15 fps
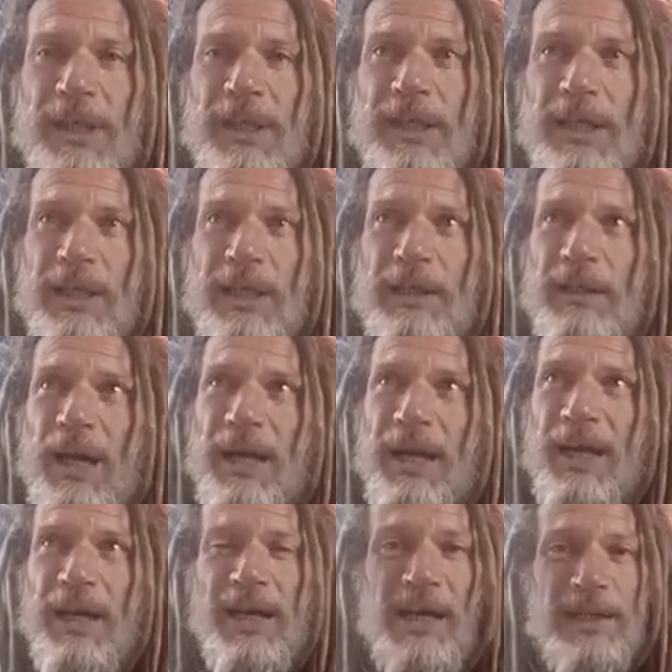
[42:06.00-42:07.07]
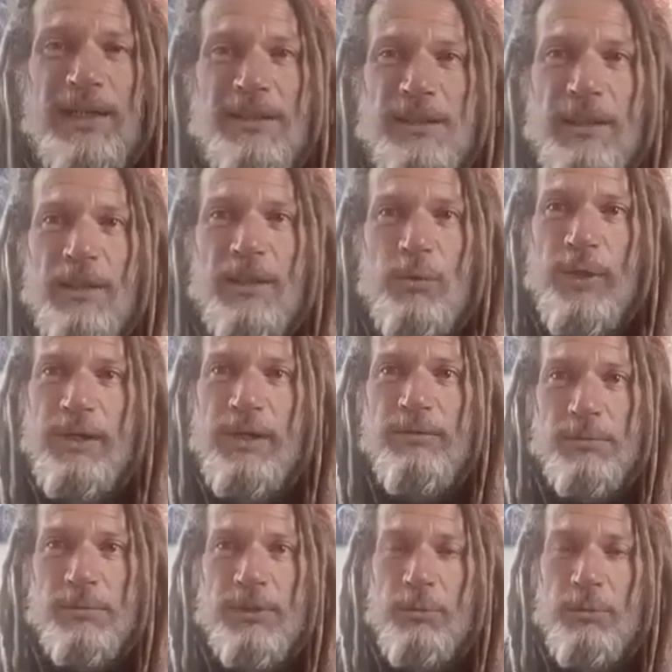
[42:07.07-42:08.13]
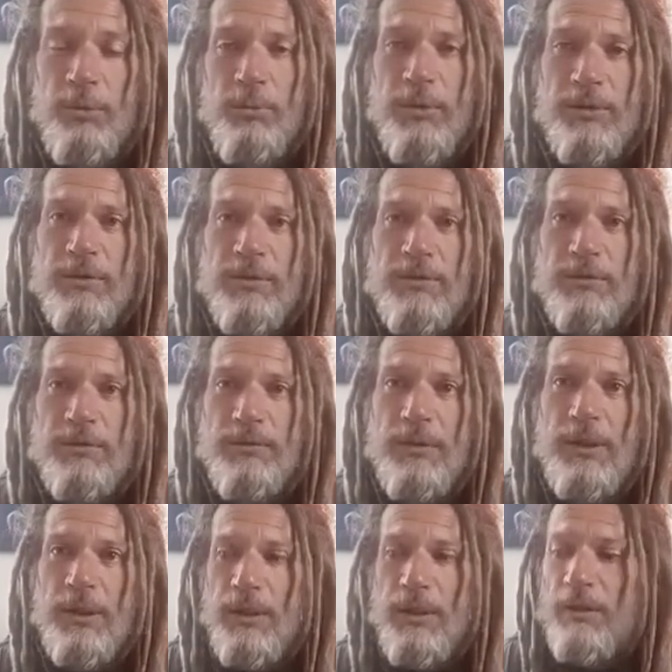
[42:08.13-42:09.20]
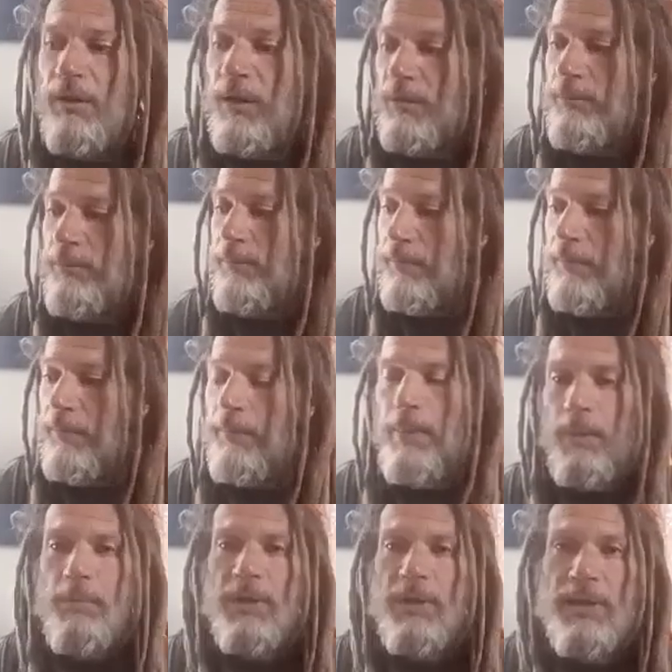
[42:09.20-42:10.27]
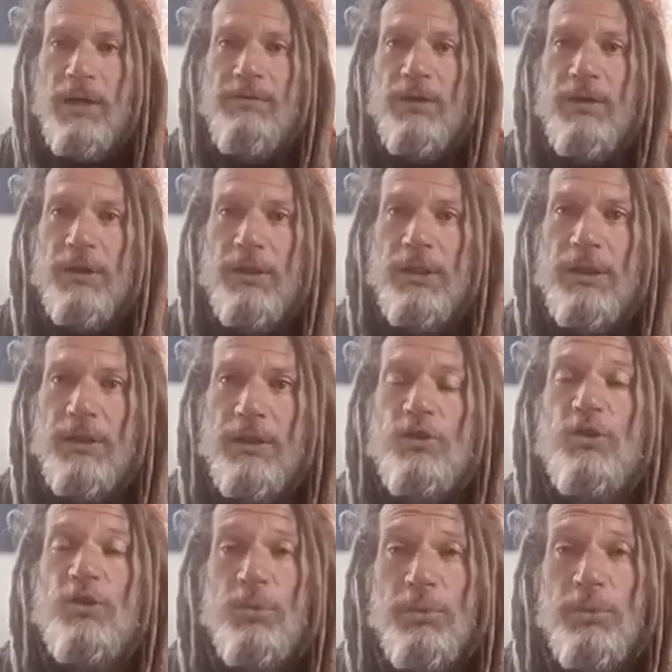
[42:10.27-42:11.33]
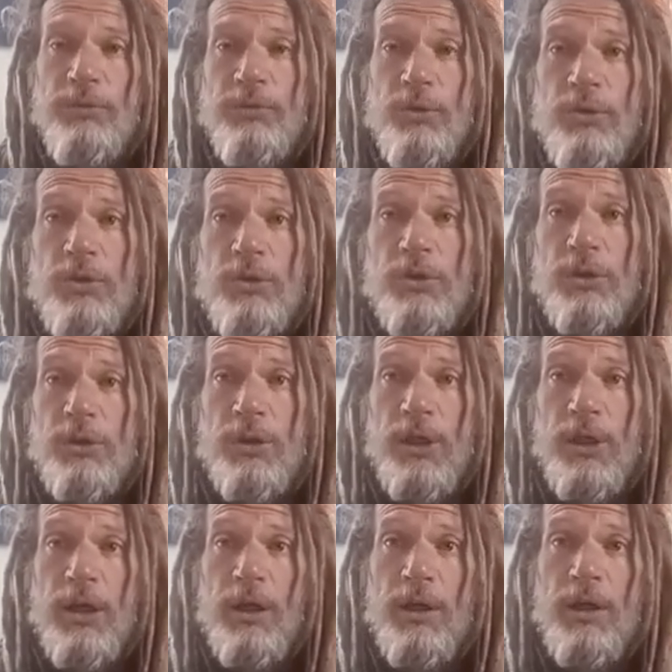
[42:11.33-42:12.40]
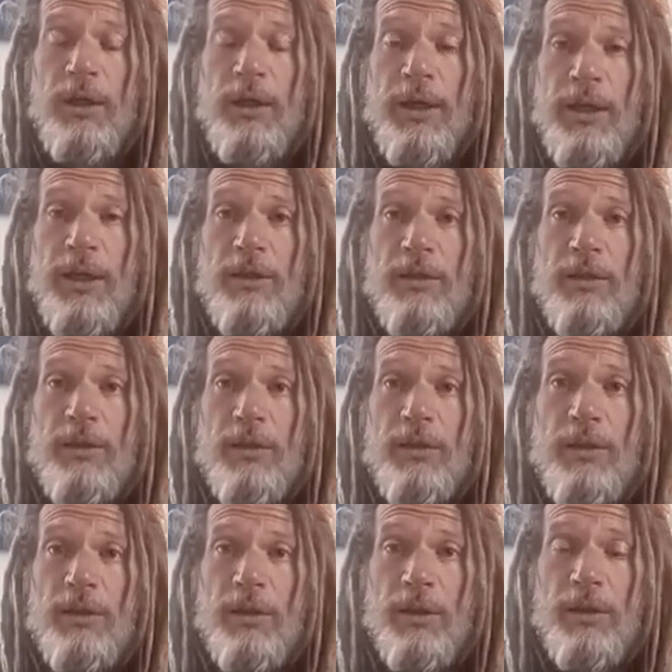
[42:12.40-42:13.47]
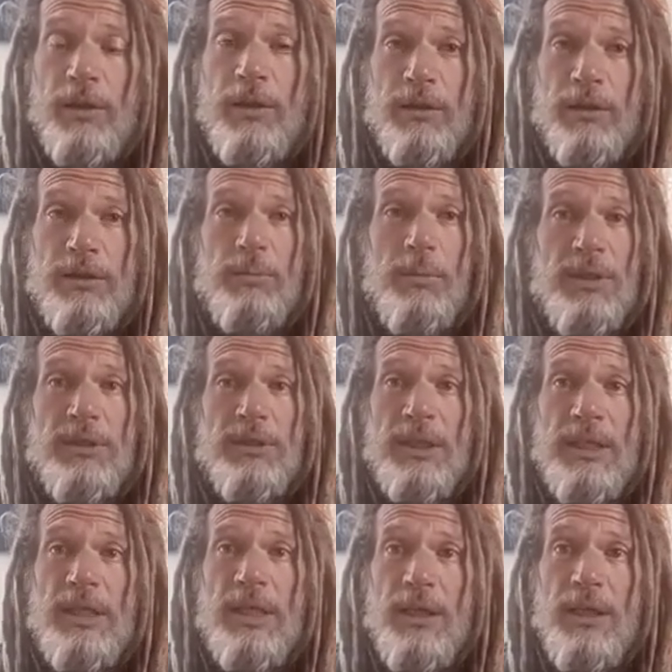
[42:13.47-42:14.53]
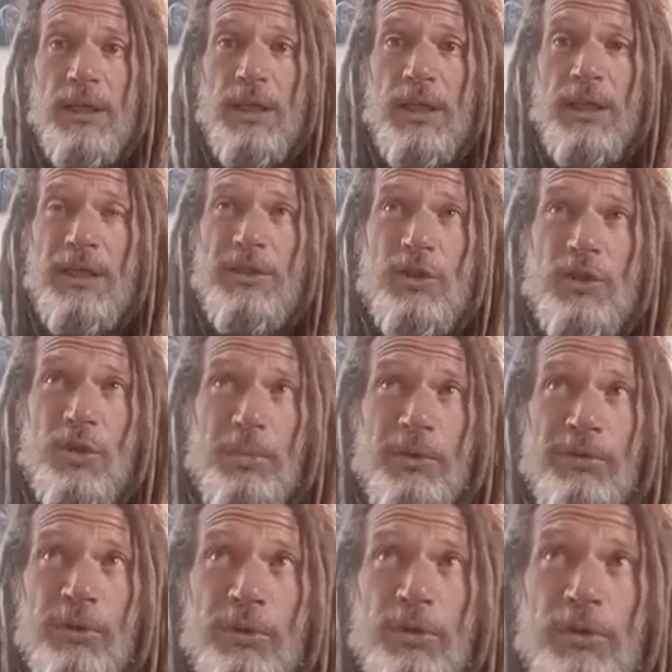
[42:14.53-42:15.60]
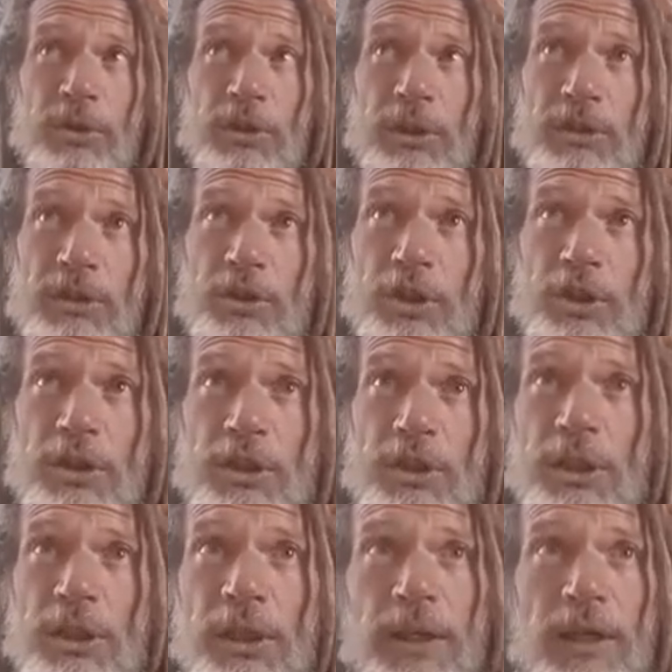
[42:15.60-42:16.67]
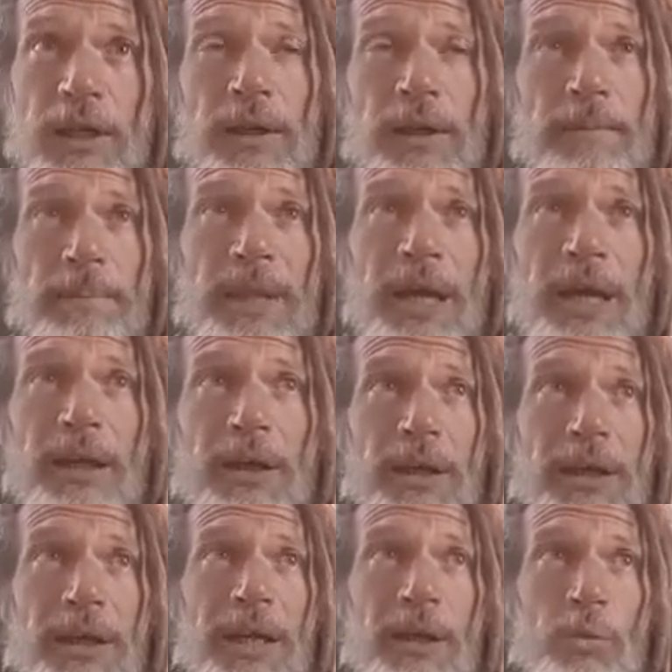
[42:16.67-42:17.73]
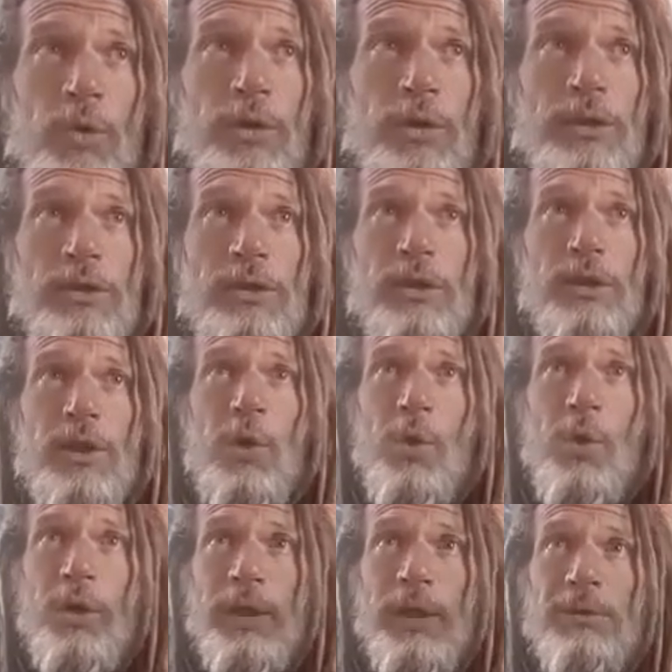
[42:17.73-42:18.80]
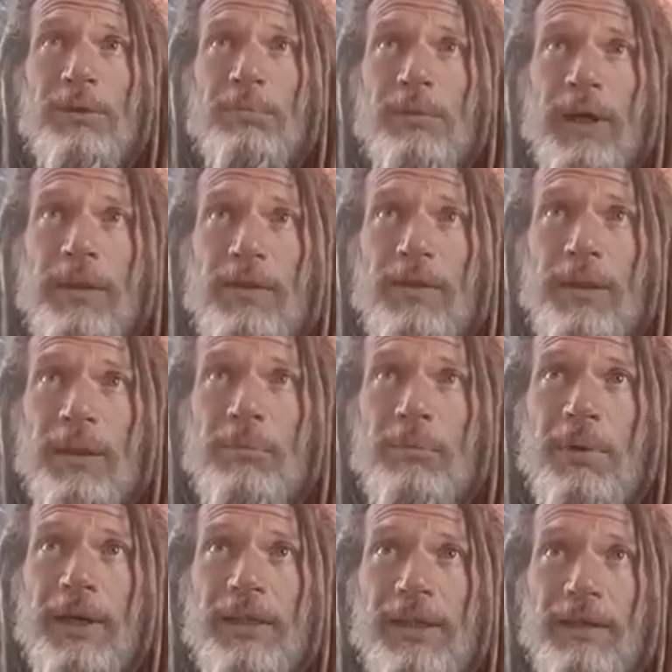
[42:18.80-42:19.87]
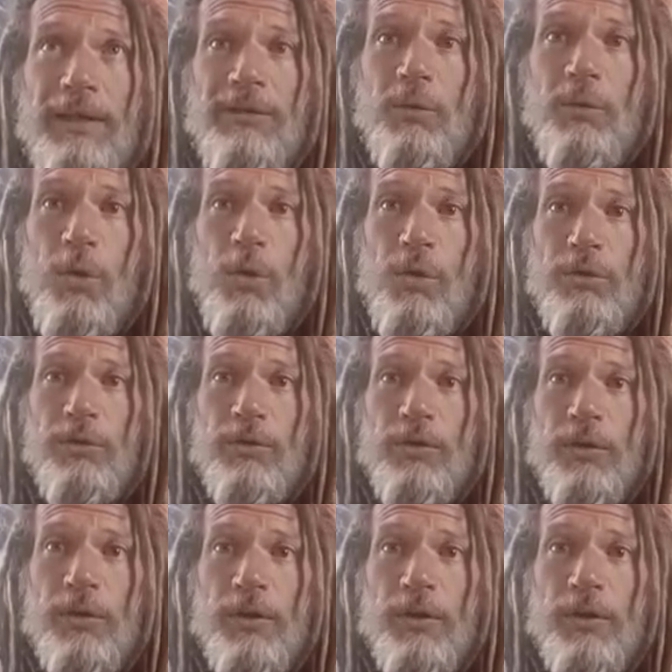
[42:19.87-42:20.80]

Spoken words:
and I kind of stay away from supplements. But definitely superfoods and is a key thing. And superfoods is just, that name was coined, I think, by David Wolfe.